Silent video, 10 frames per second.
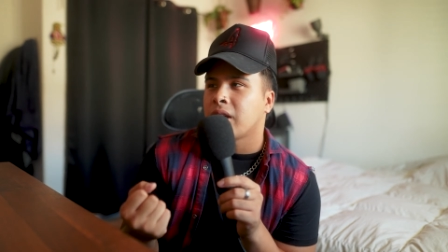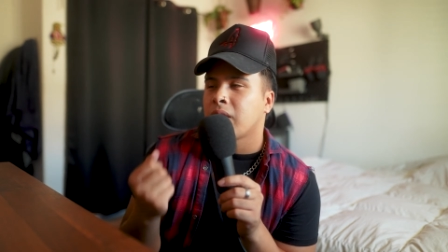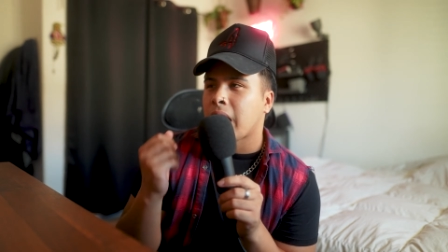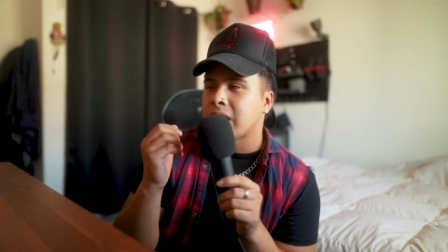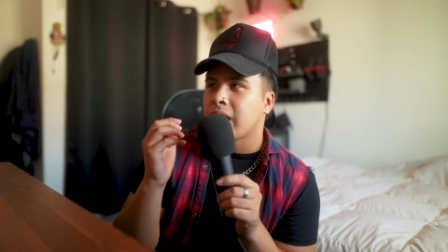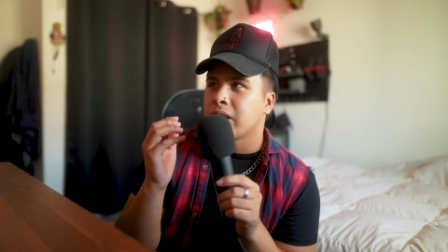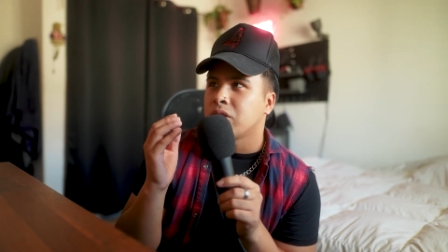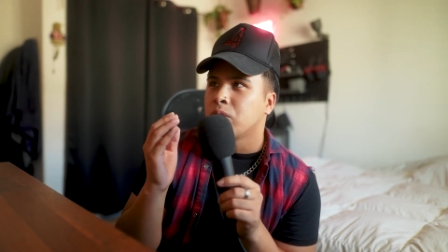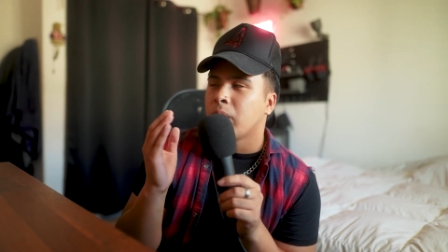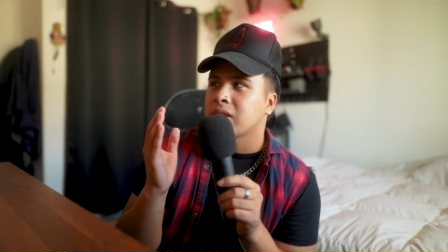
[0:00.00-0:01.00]
and
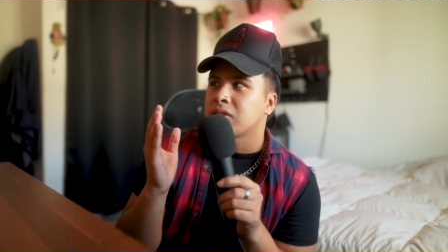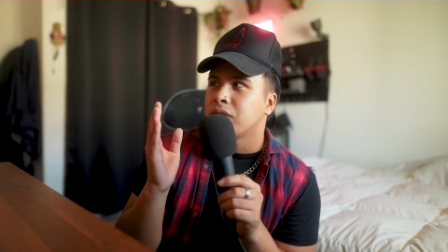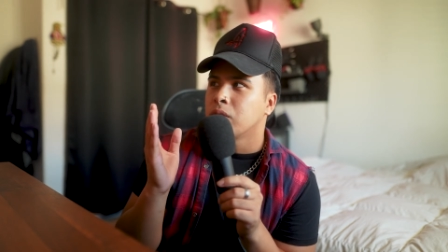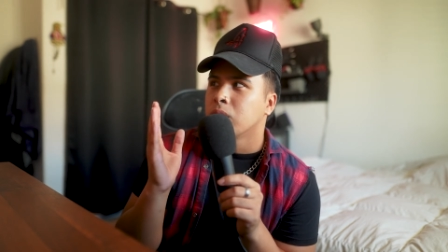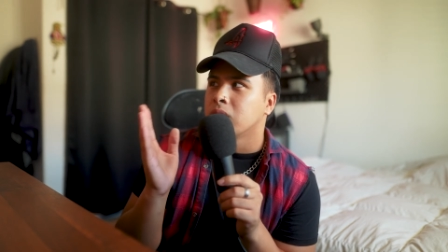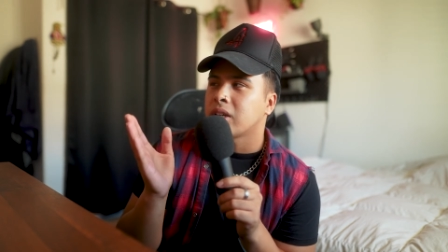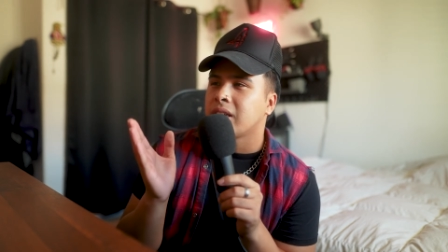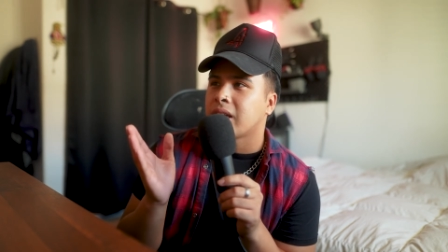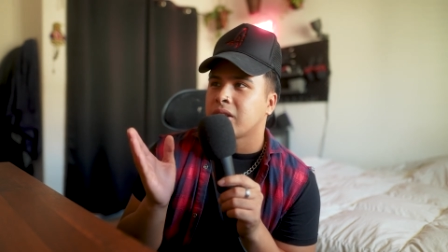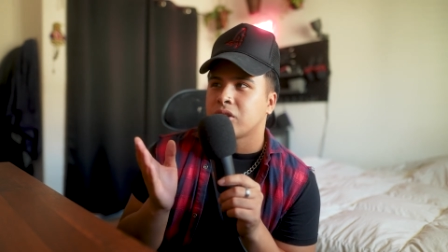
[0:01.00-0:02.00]
you as a viewer
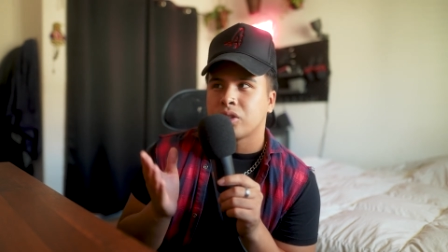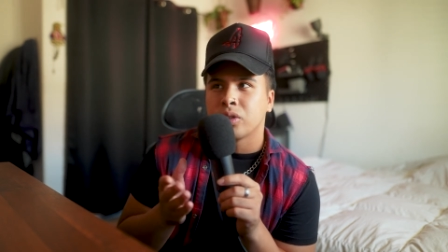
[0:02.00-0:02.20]
looking at this,